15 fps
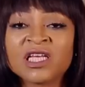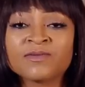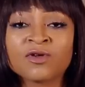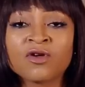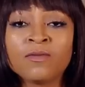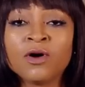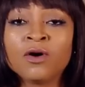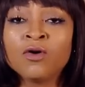has
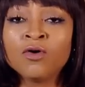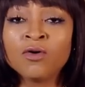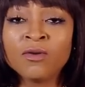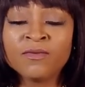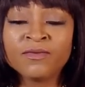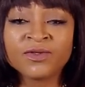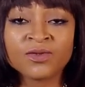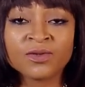become a
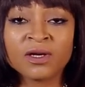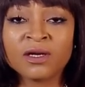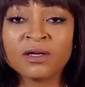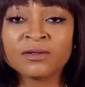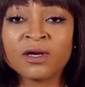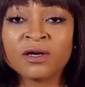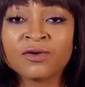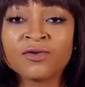home
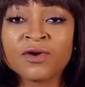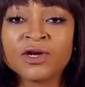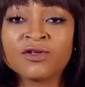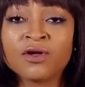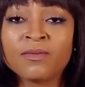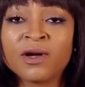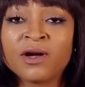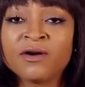to a great
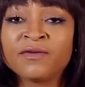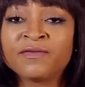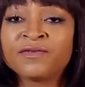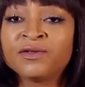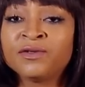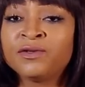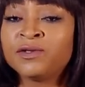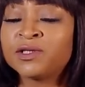number of
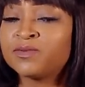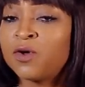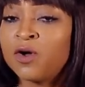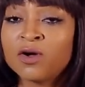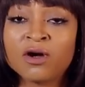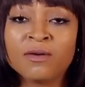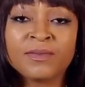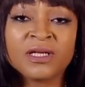
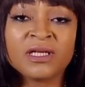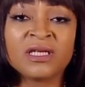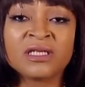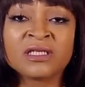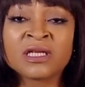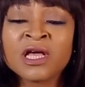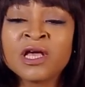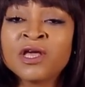small
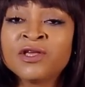companies,